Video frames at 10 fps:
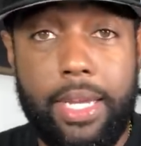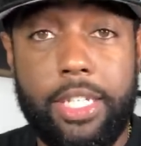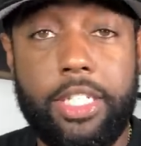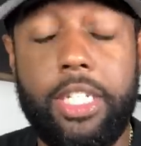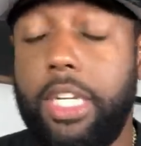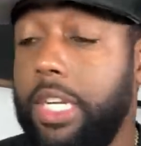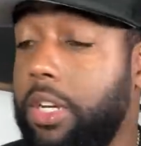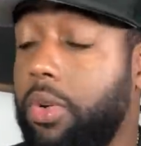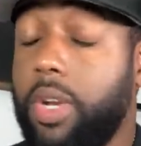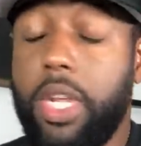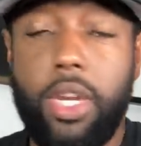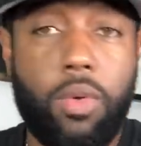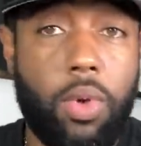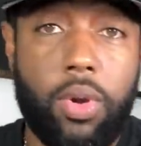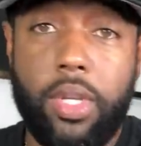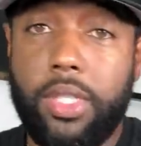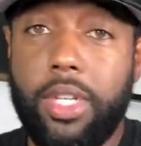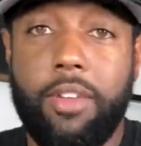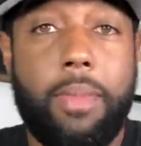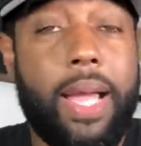She need to know the inner workings
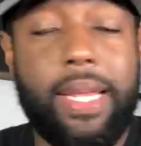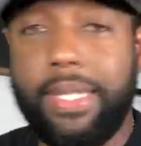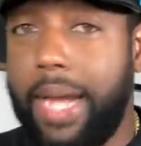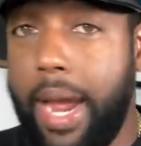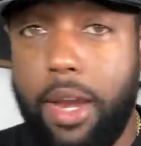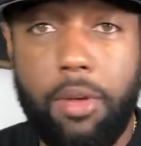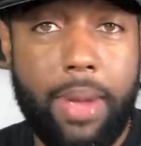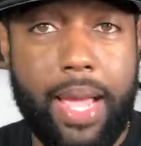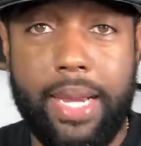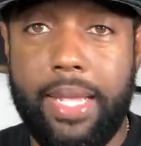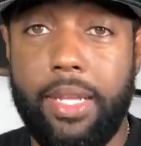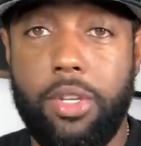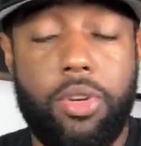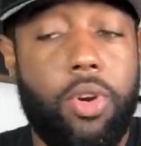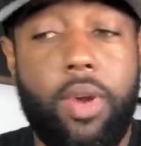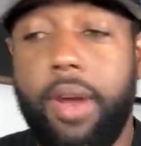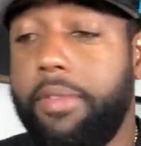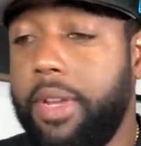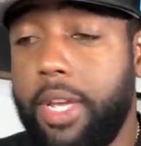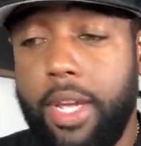of my entire body. You know
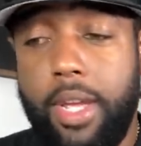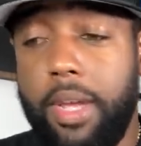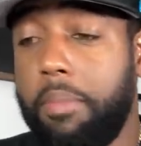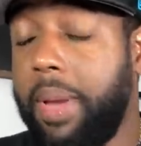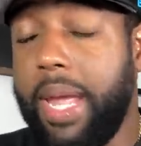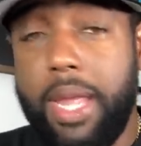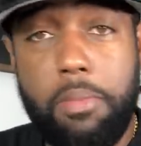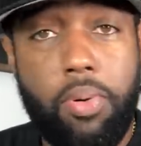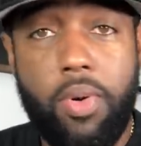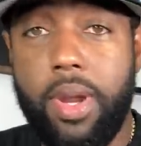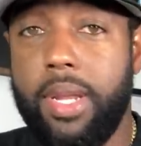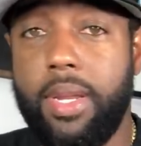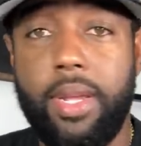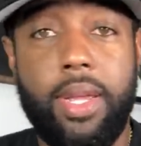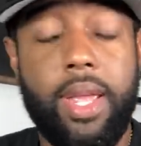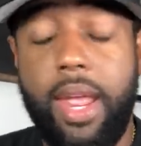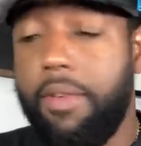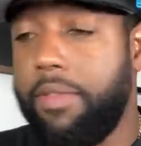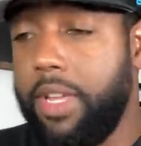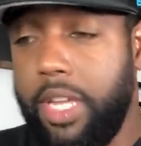every pain point,
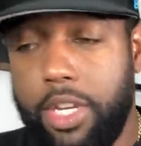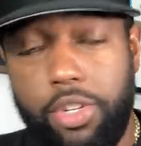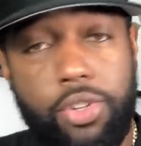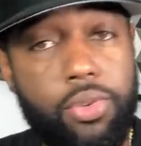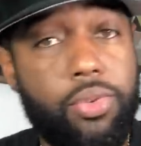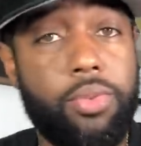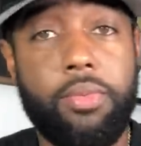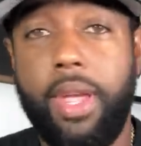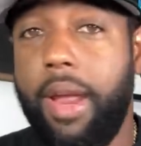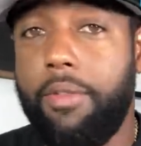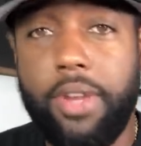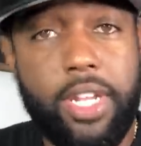every issue, every